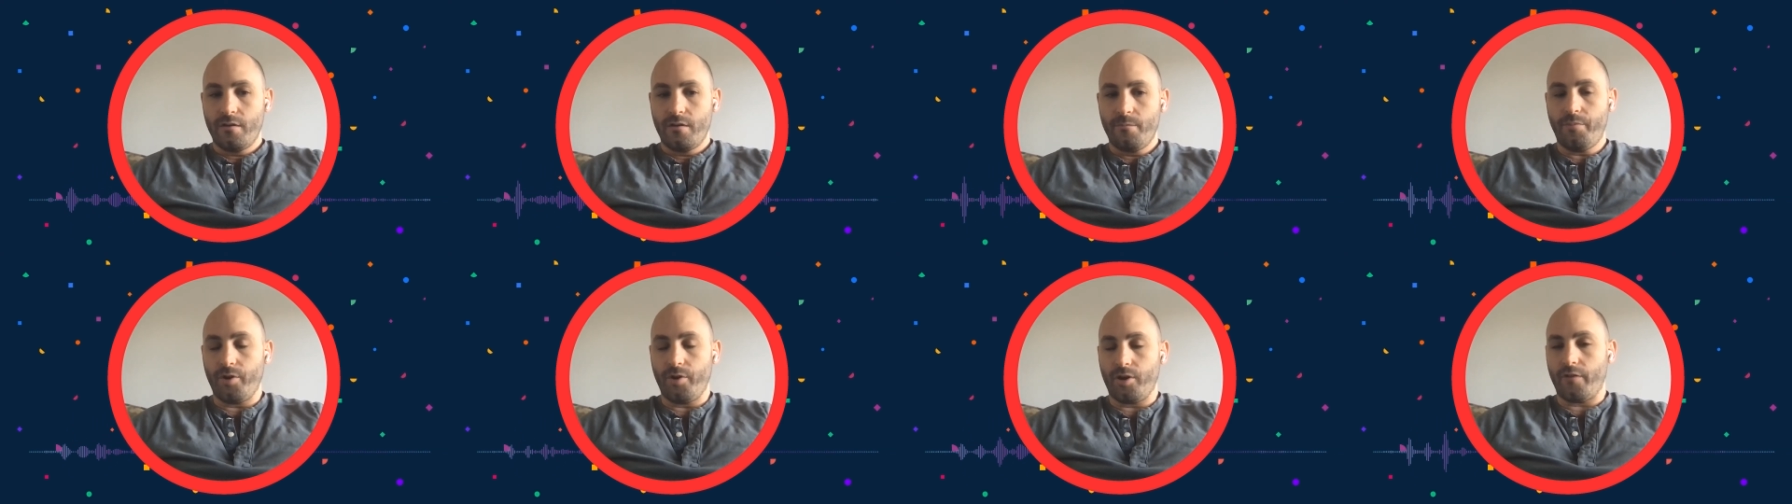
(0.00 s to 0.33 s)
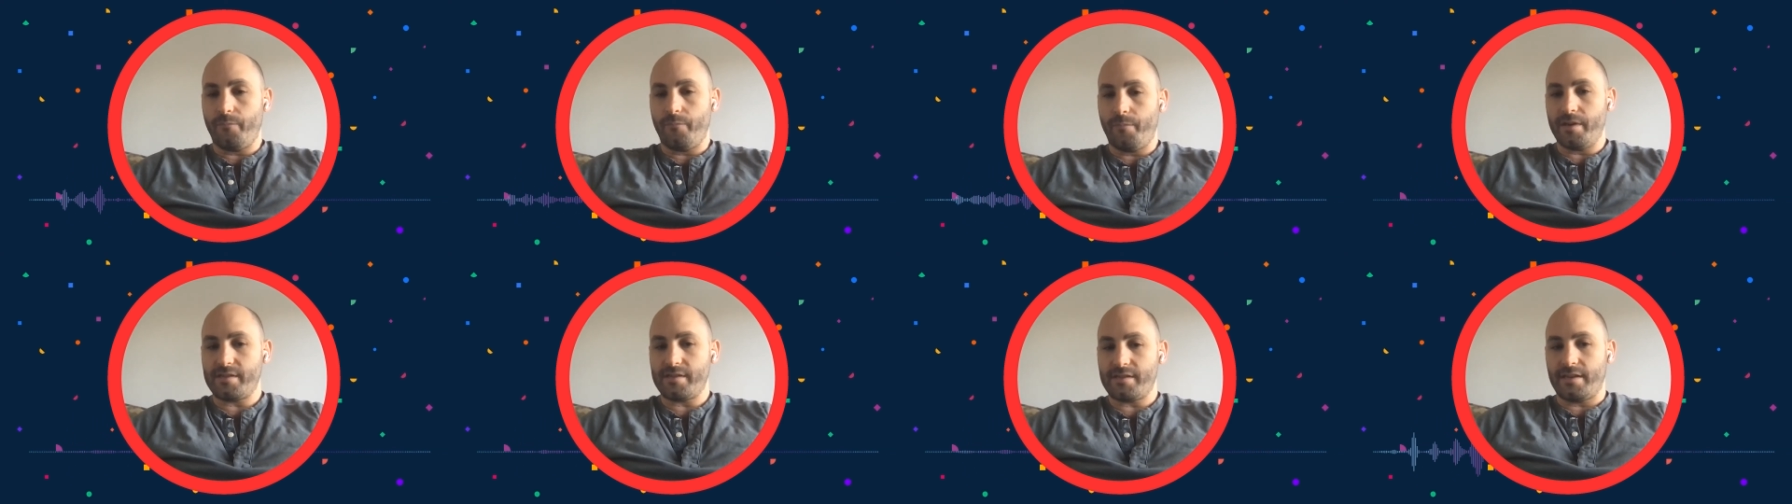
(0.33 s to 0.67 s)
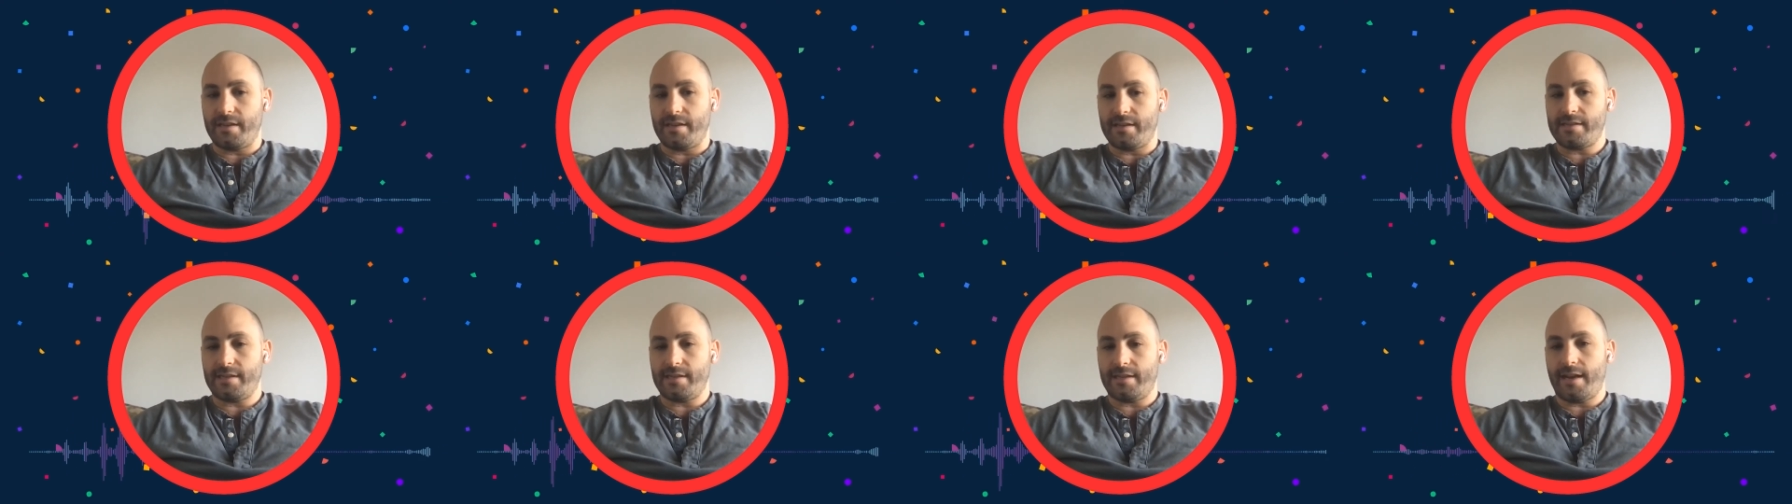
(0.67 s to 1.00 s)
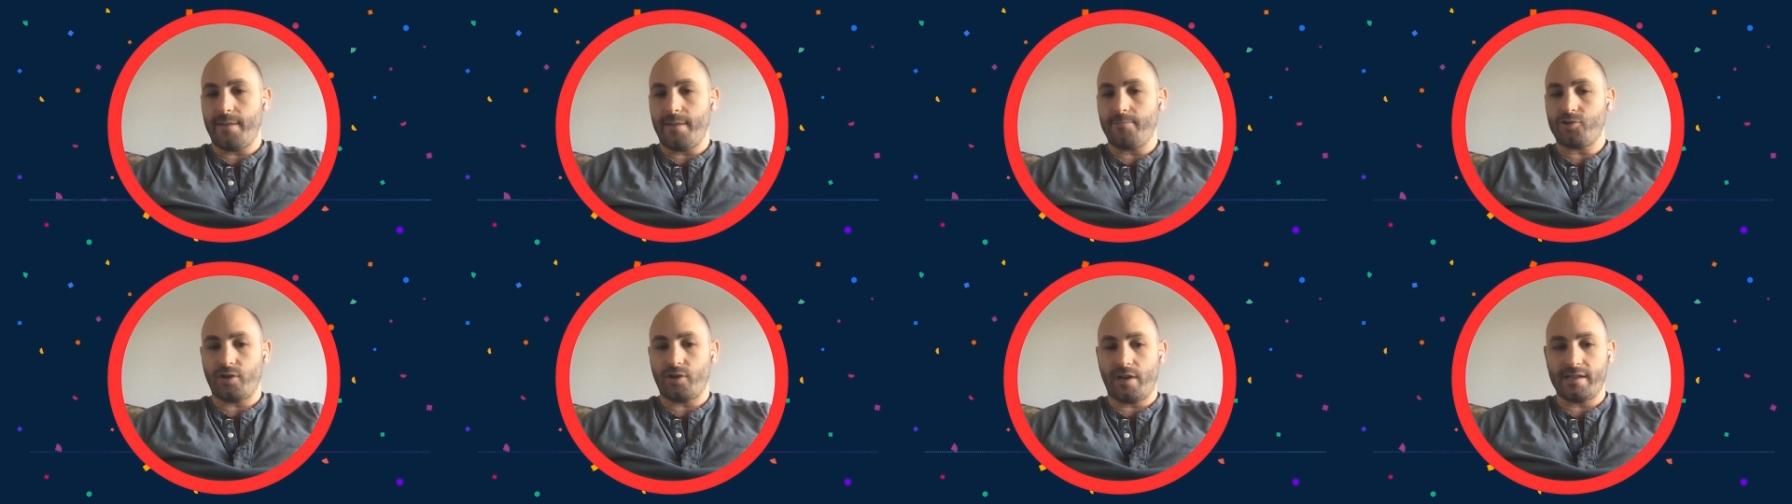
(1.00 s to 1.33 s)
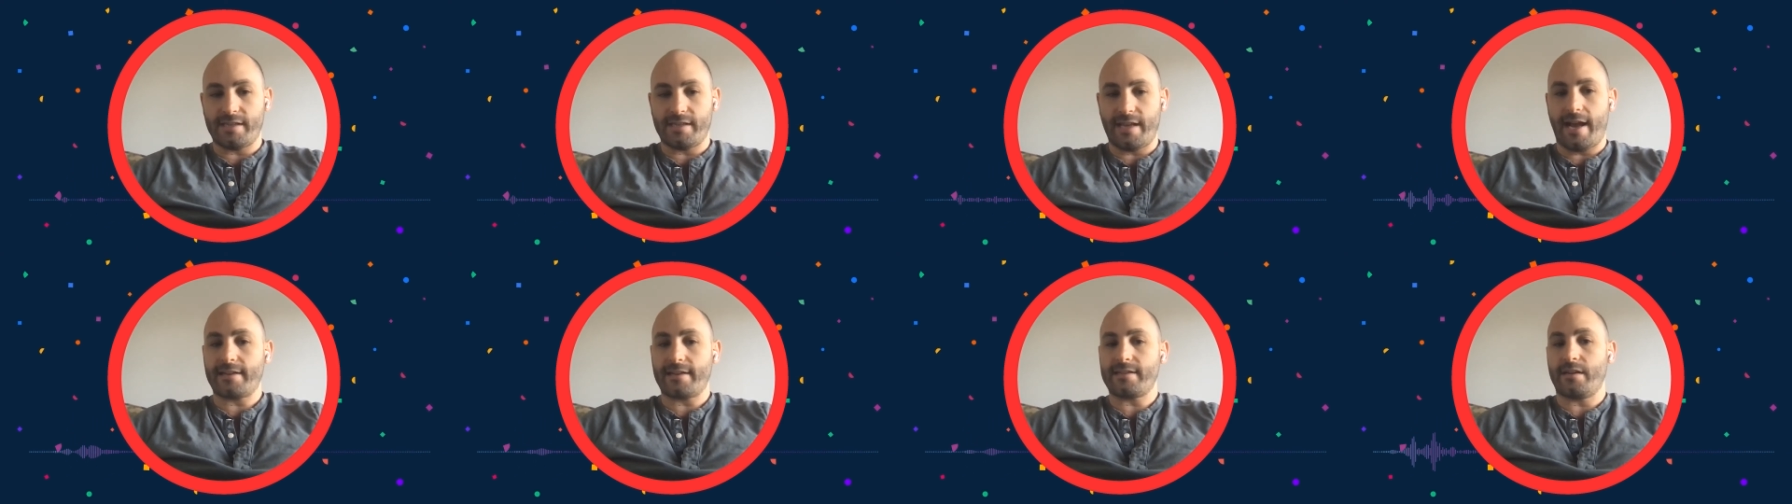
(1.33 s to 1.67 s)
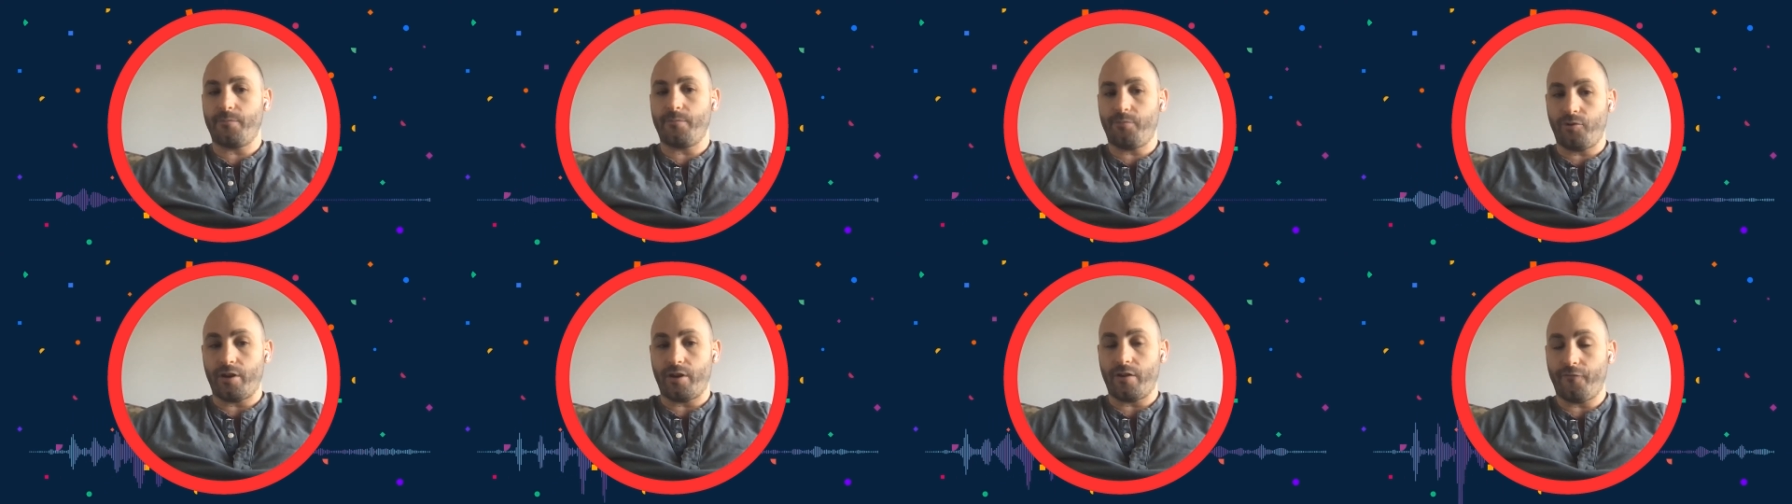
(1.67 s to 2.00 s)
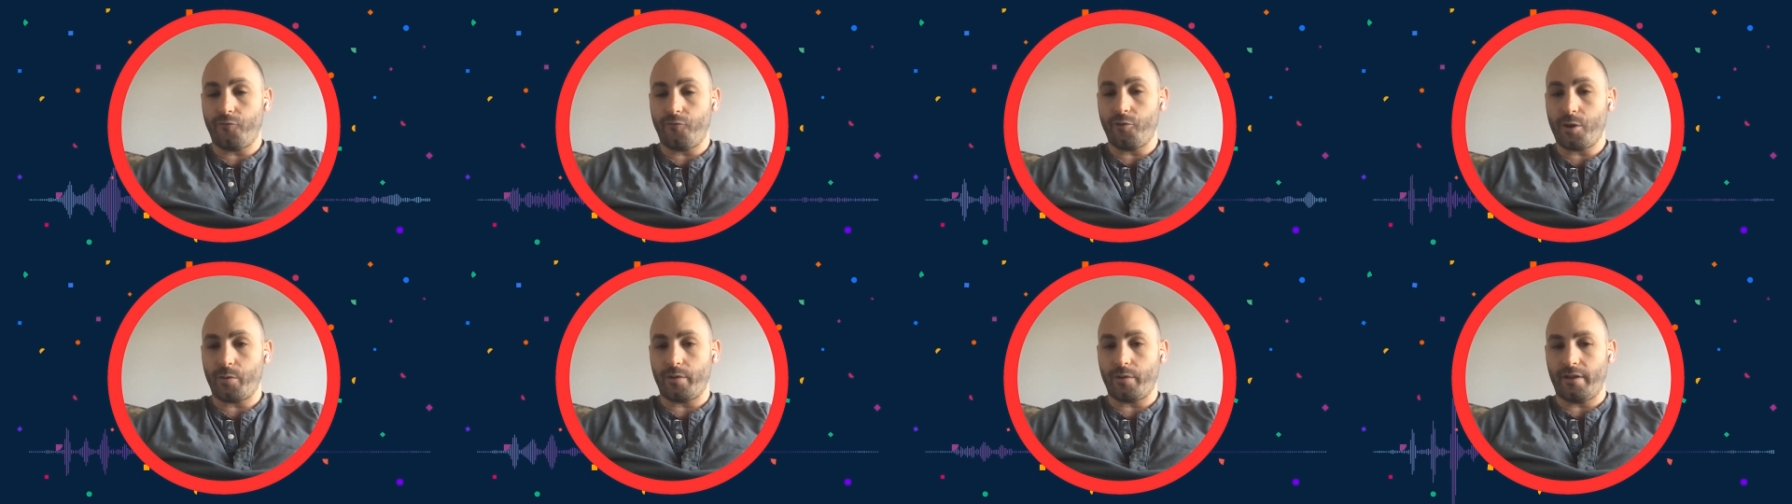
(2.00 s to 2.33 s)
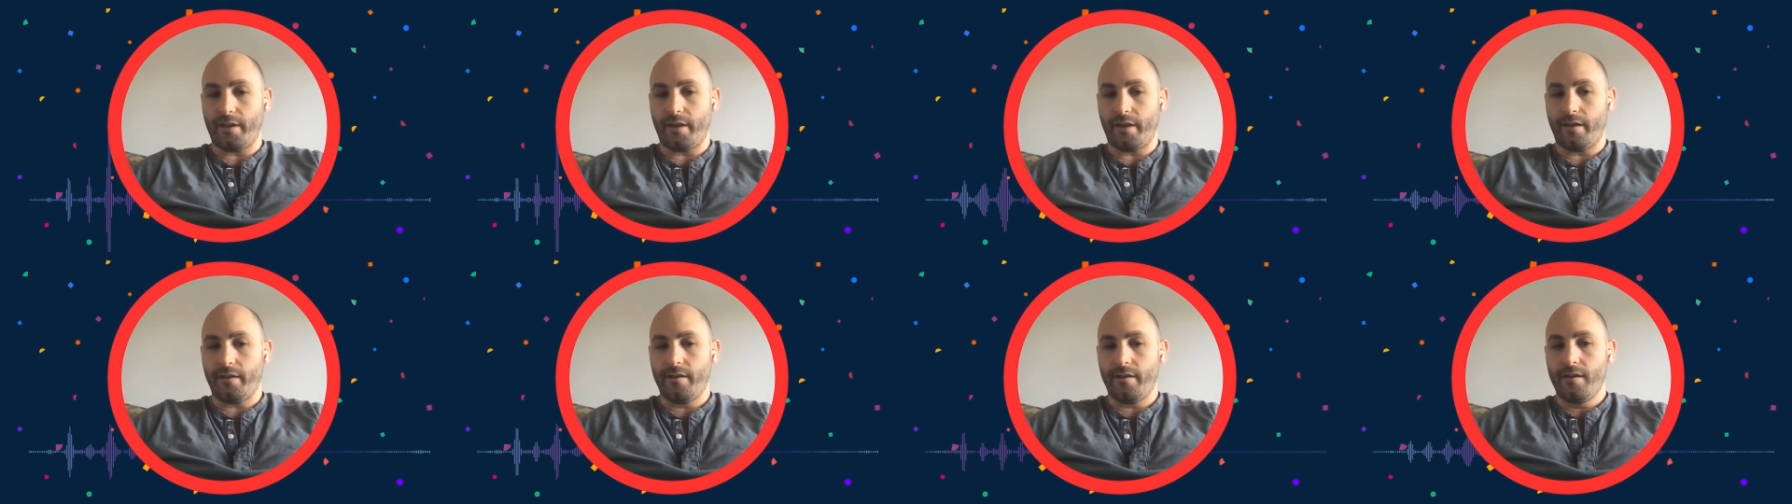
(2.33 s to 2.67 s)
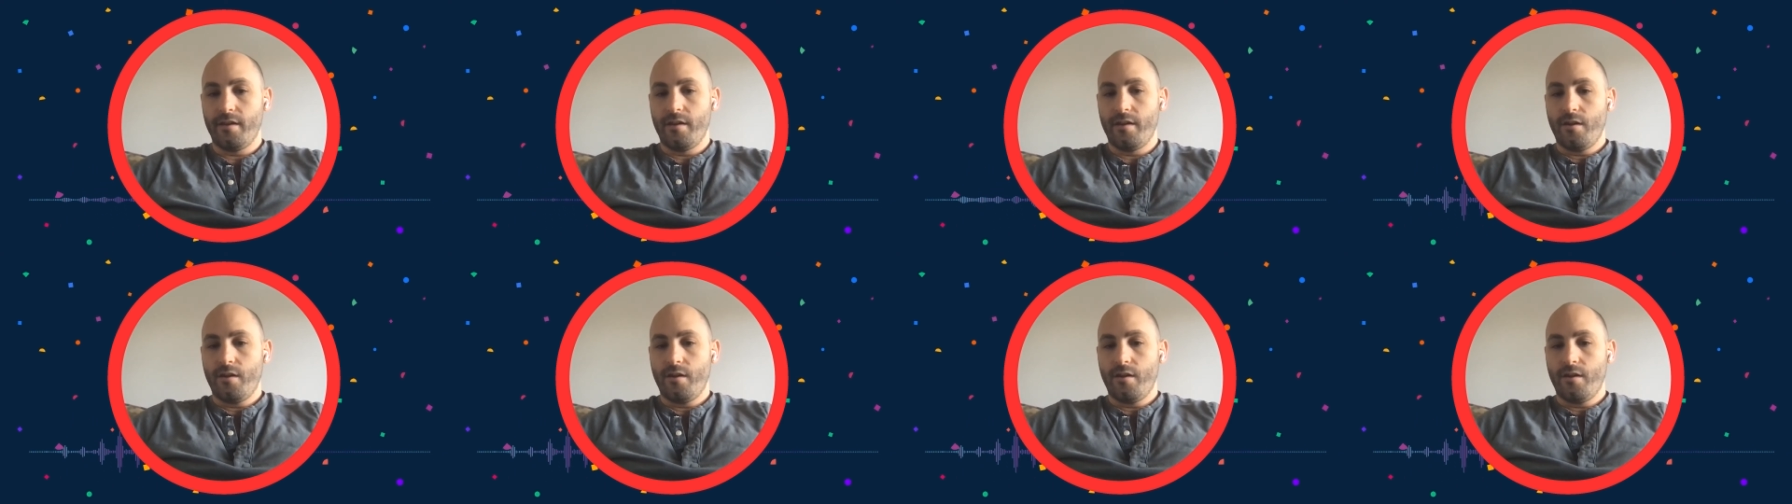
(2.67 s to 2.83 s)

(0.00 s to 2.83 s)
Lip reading: book of business and I'm transacting pretty frequently,